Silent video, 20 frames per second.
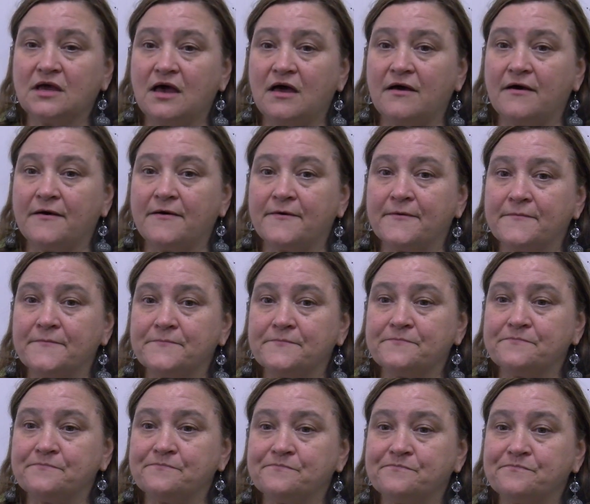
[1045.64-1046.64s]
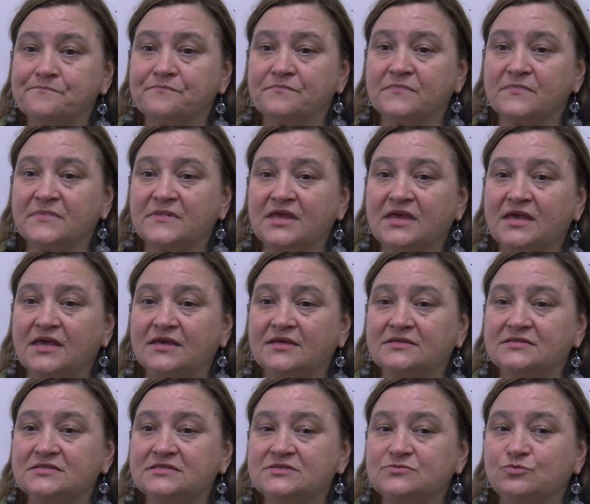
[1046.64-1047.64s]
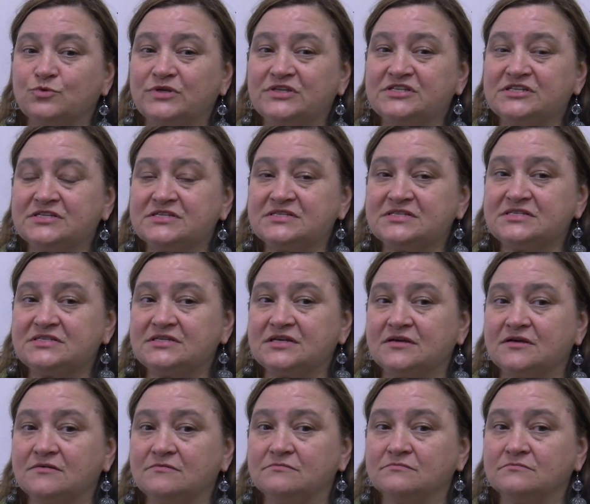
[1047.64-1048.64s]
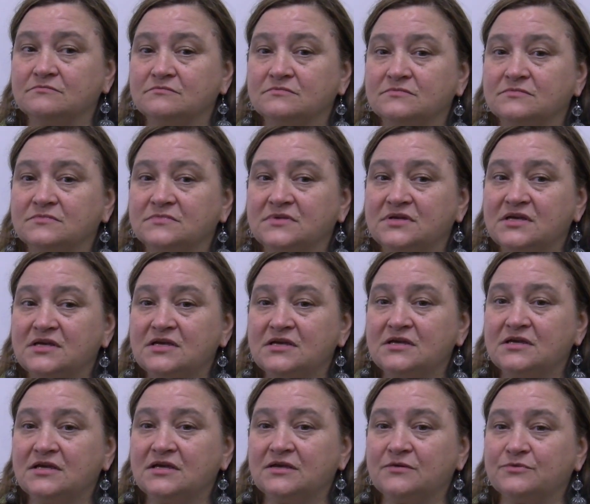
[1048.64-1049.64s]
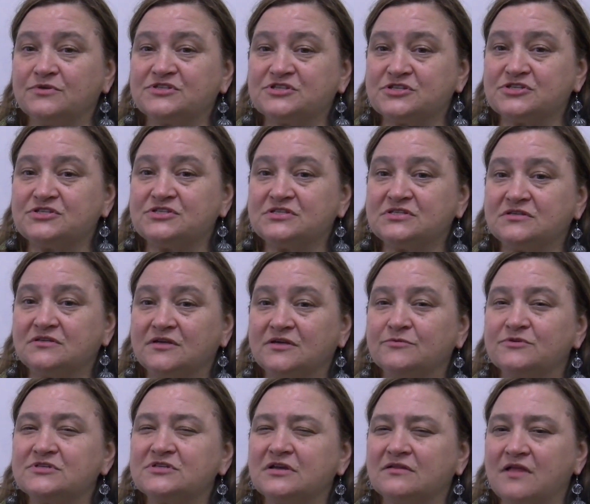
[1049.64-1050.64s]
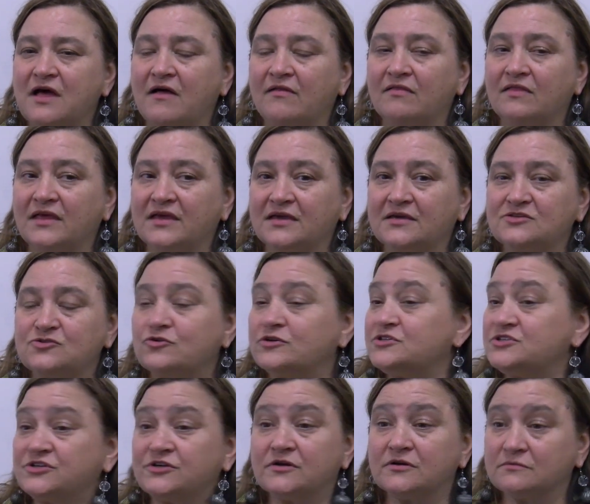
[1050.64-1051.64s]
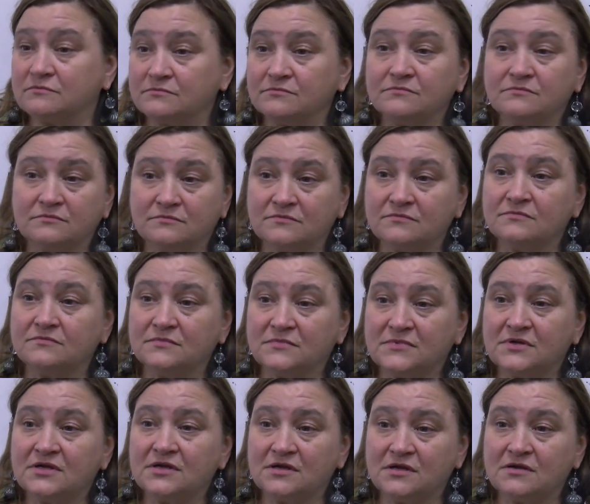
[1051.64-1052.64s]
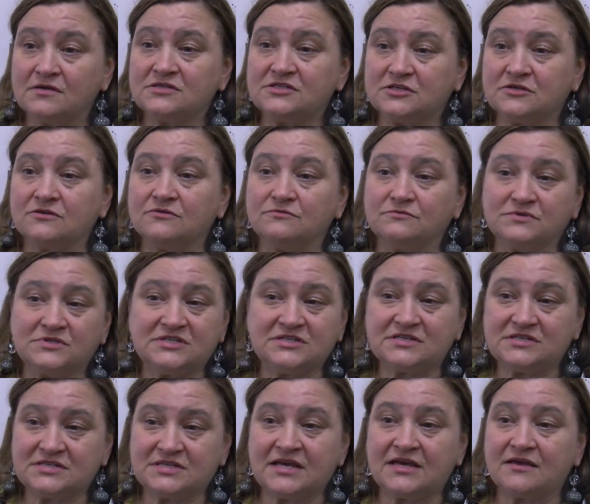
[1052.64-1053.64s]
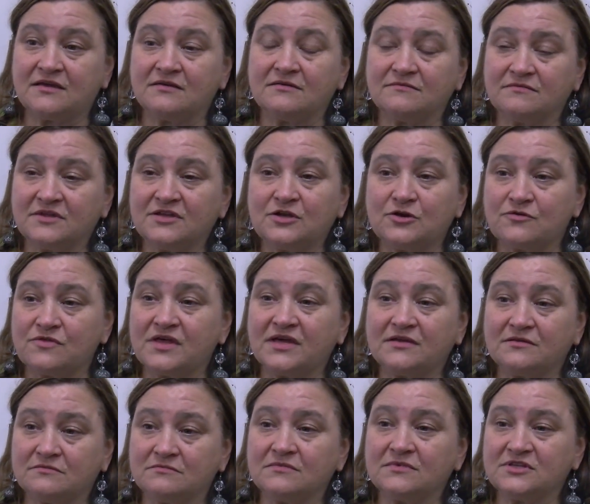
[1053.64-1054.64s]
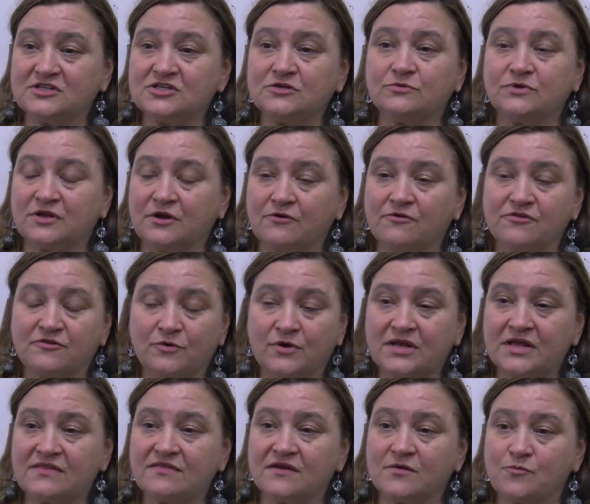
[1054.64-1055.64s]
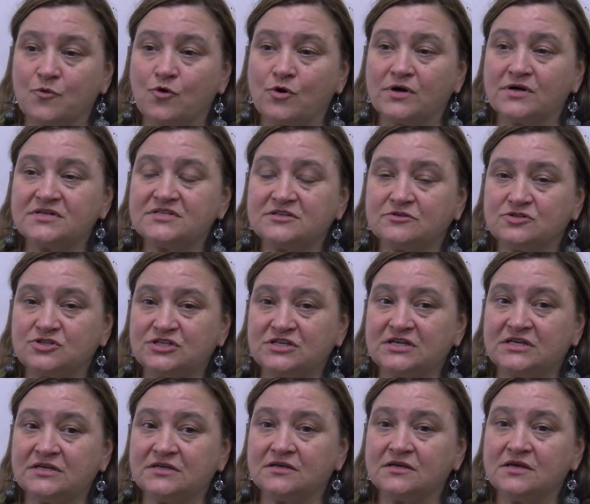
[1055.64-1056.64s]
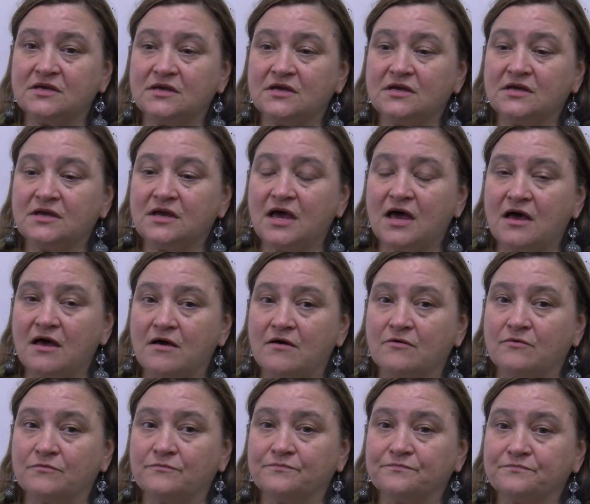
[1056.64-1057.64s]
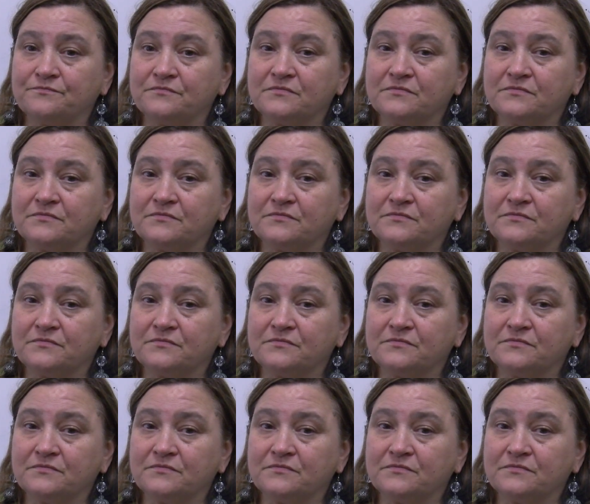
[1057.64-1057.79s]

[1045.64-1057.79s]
Um, and we just, um, it was just, it was a lot like torture to, to say, you know, that she would go through anything more. So she, um,